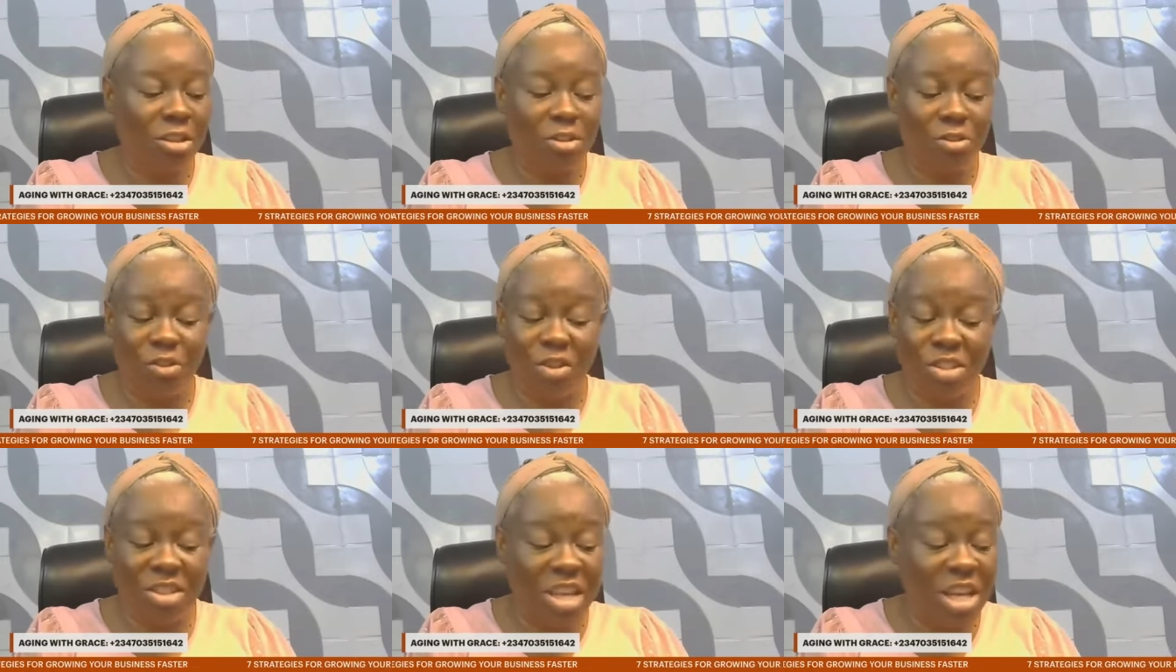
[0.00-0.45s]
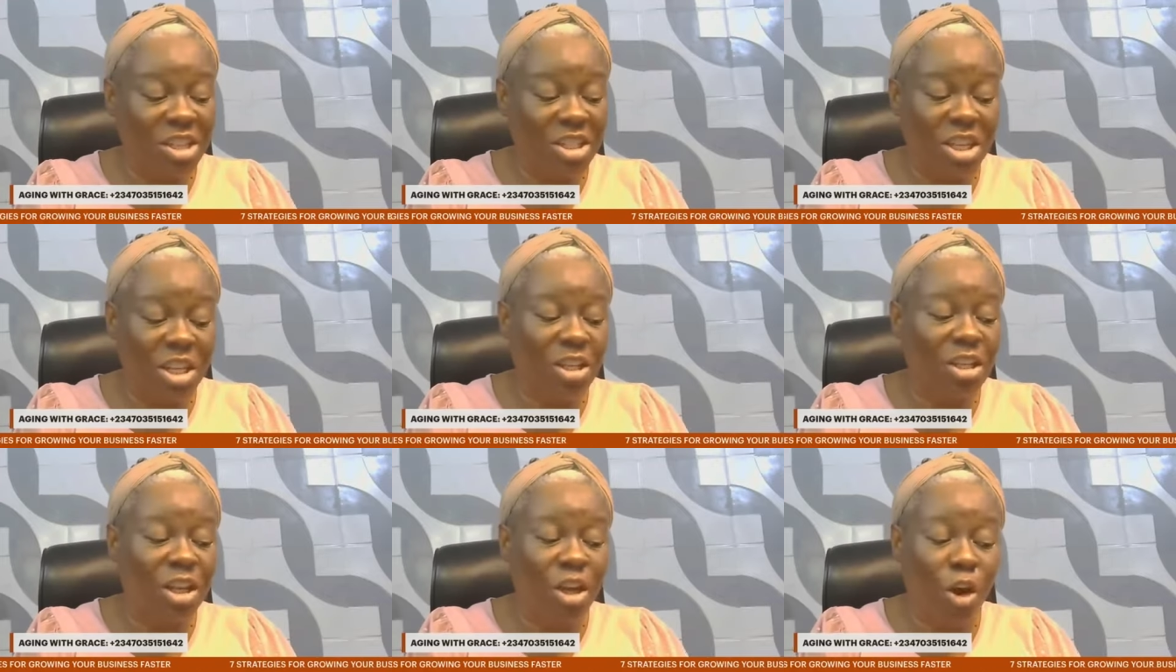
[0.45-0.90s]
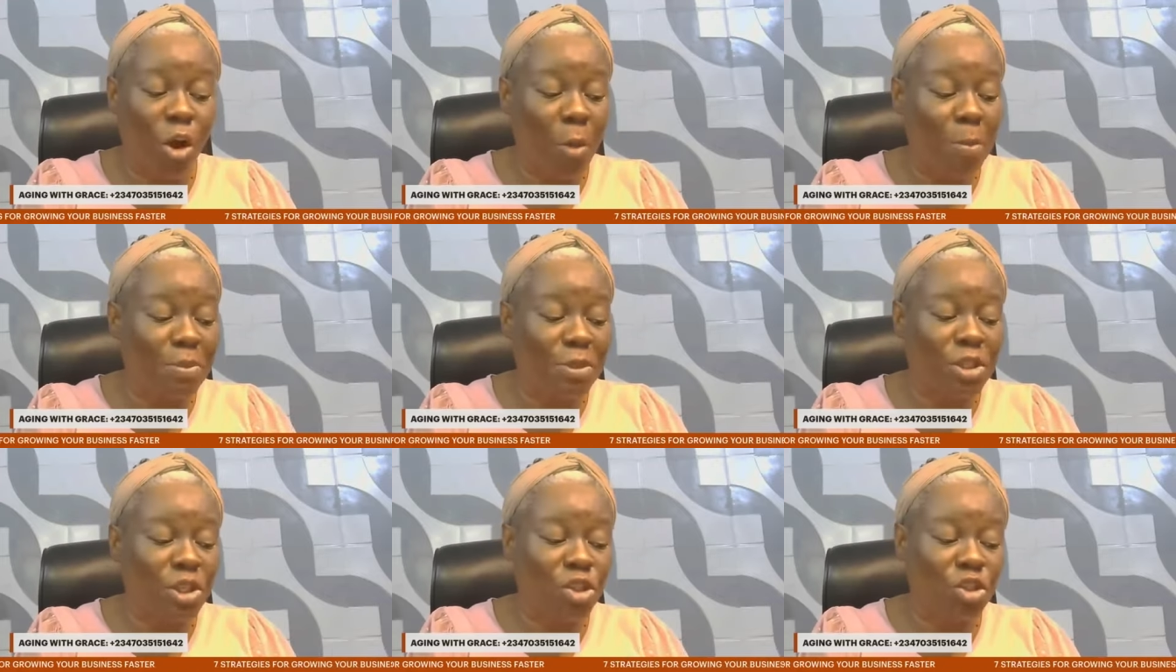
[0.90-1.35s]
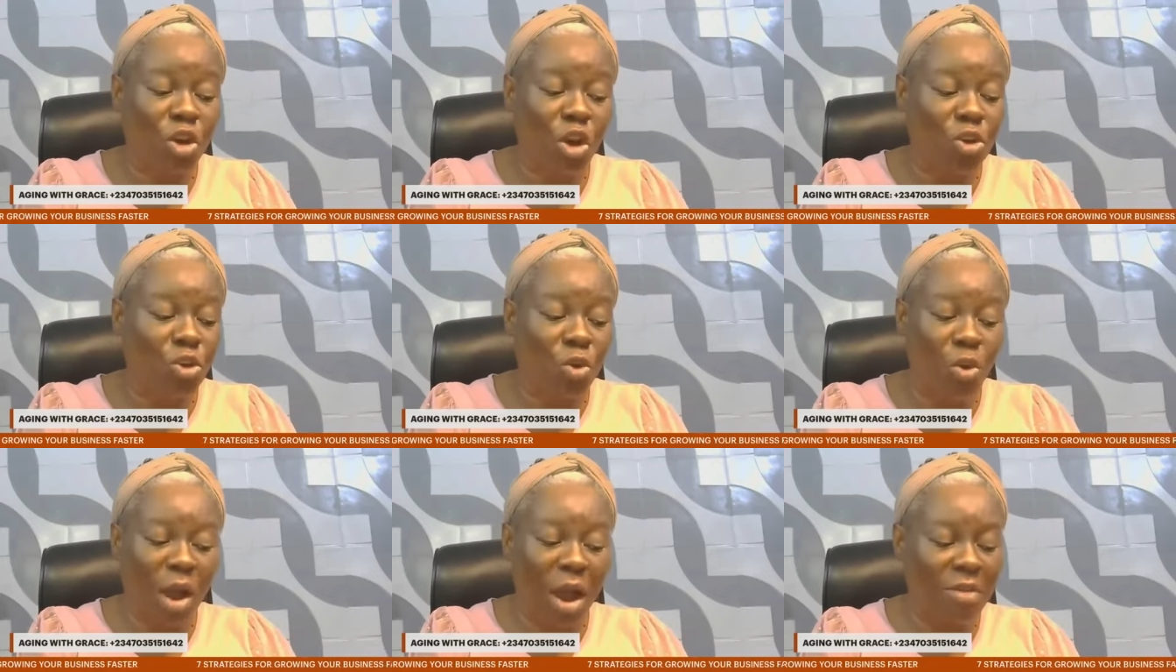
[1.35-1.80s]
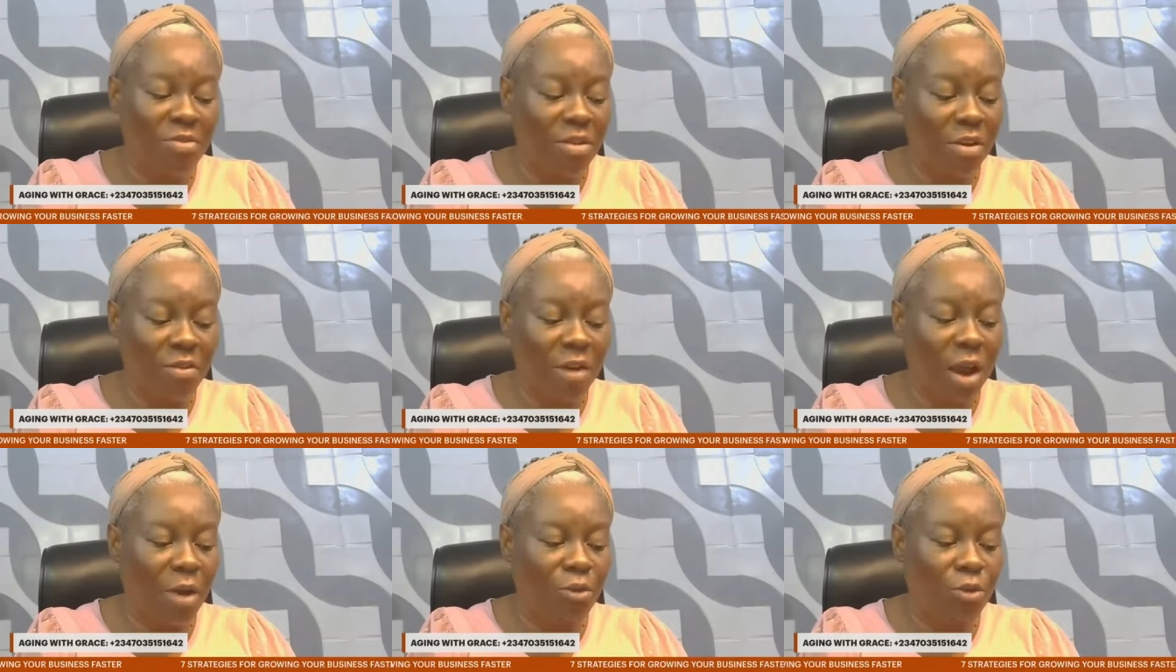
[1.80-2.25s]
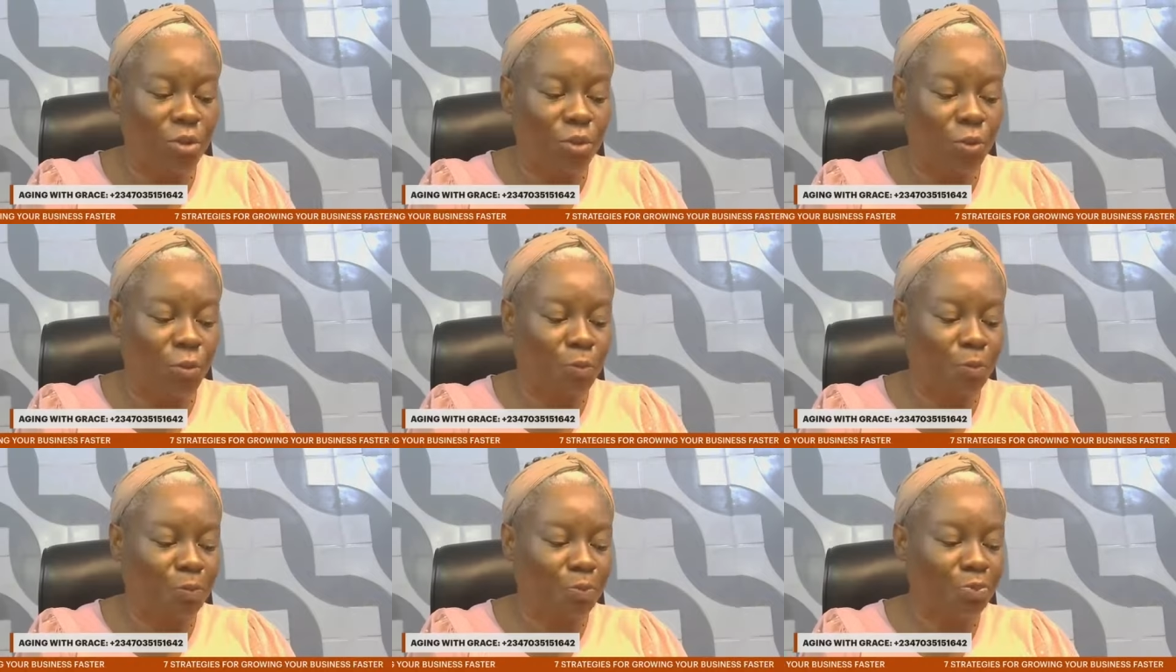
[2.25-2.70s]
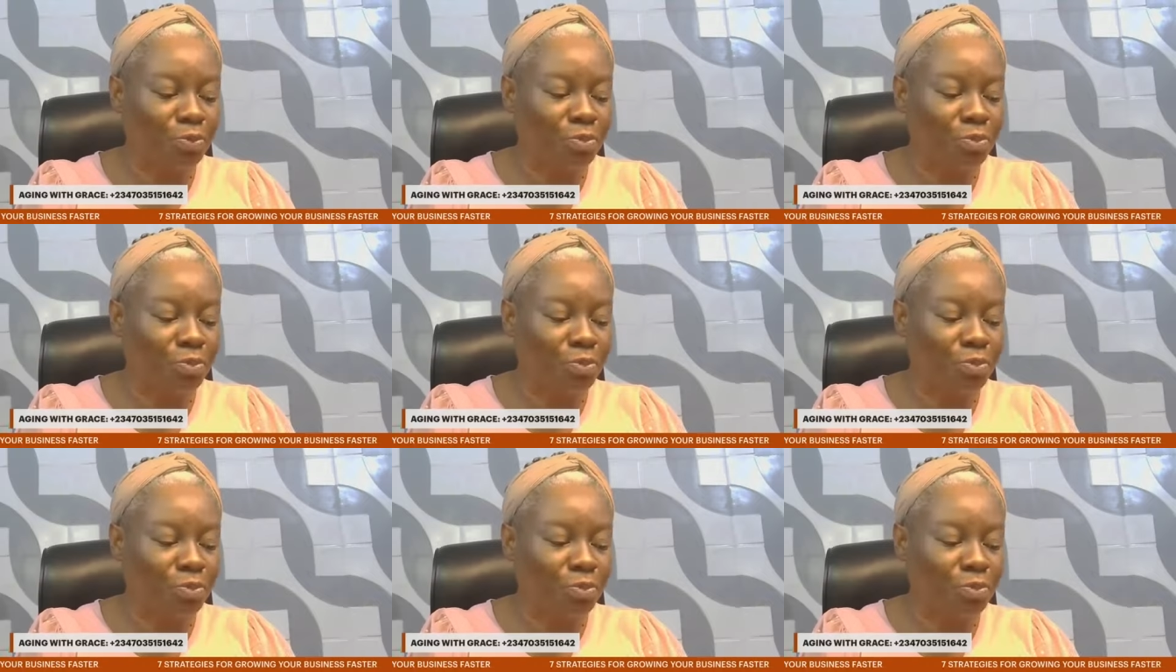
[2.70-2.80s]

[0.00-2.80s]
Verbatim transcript: researching the competition you have around you.